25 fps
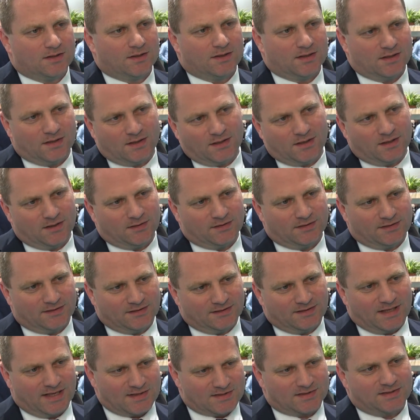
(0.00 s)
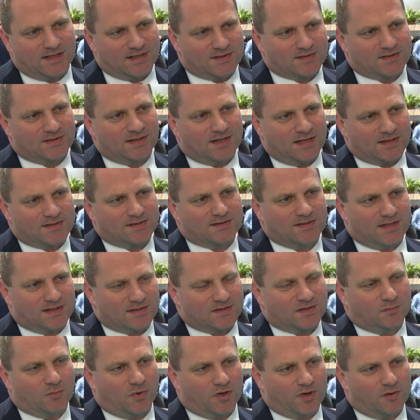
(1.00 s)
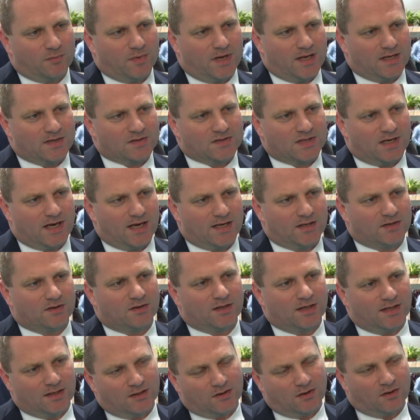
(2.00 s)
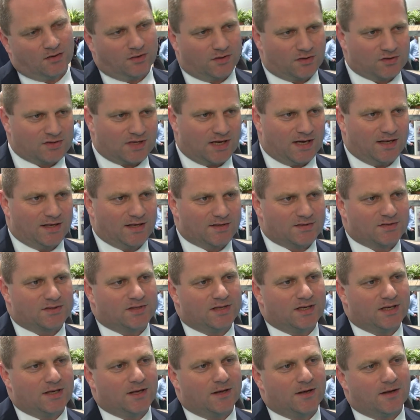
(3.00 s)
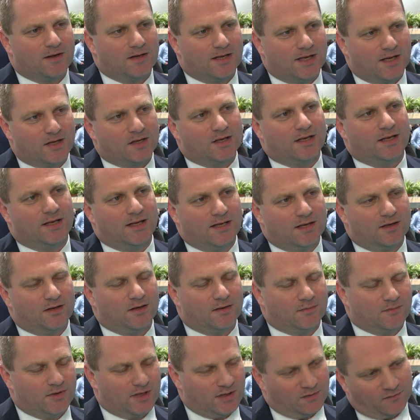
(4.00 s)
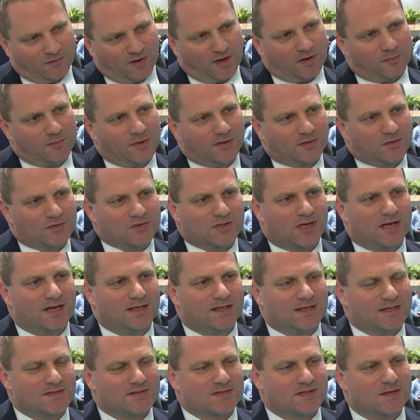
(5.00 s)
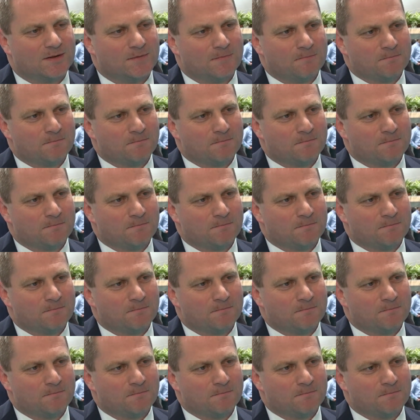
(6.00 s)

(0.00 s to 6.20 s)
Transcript: Uh, that's that's that's that's the money making side, and the other side is the the, the environmental side is